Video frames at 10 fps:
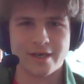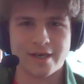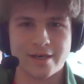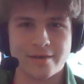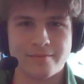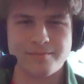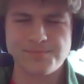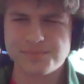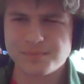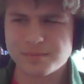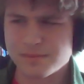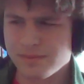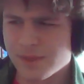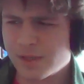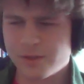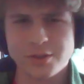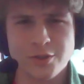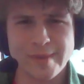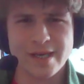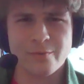There are
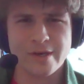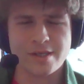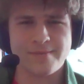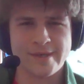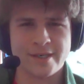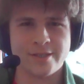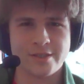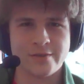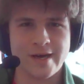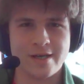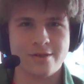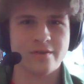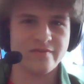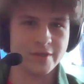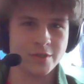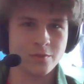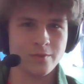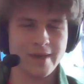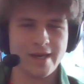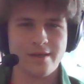2 main ways to play Dungeons & Dragons. There's a visual
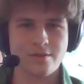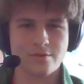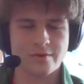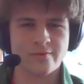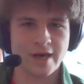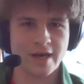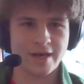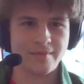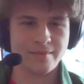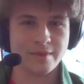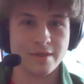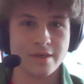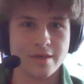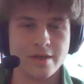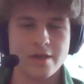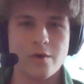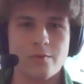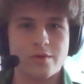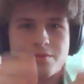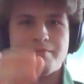way, sort of
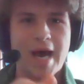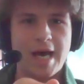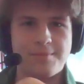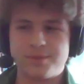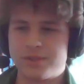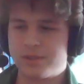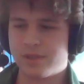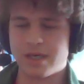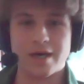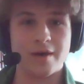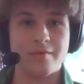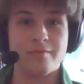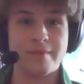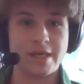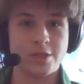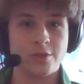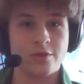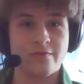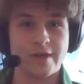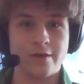with maps,
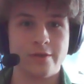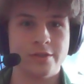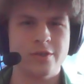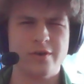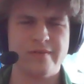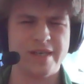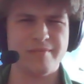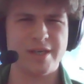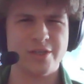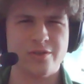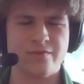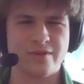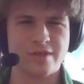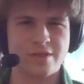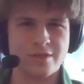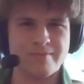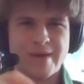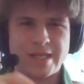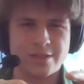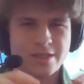miniatures, figures. You don't even need miniatures for this. You
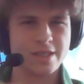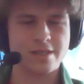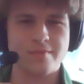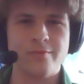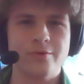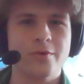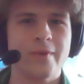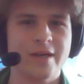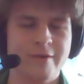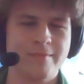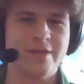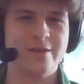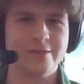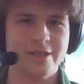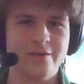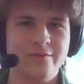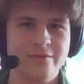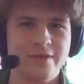might just need some sort of way to represent yourself.